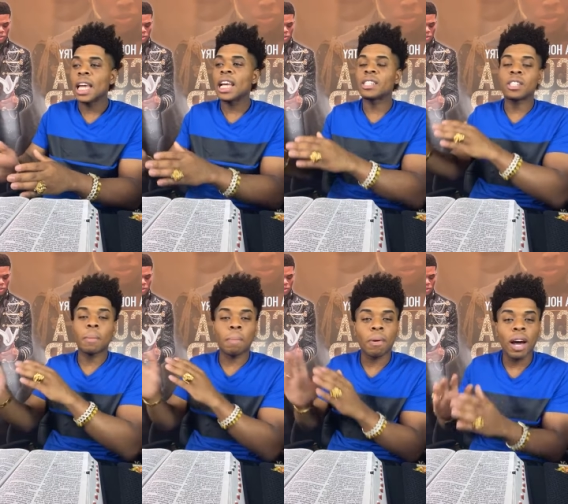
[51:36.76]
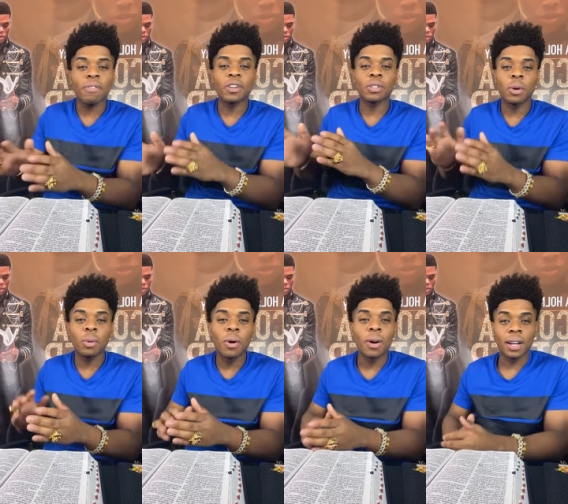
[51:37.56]
It's the prophet's
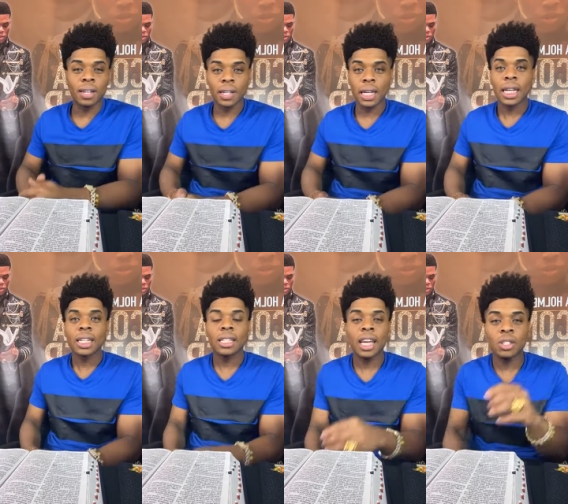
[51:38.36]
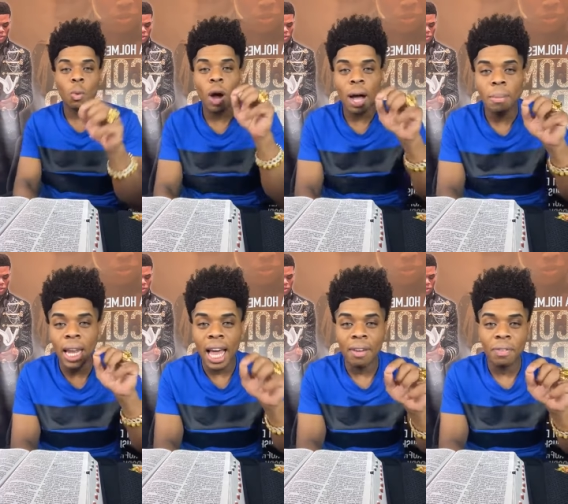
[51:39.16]
reward. Saints, why I'm
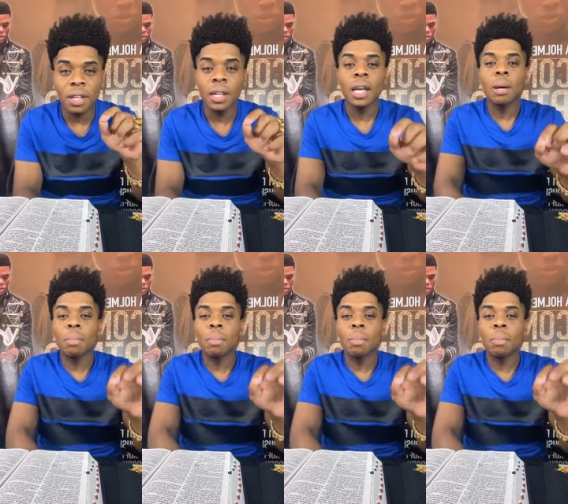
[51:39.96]
laughing?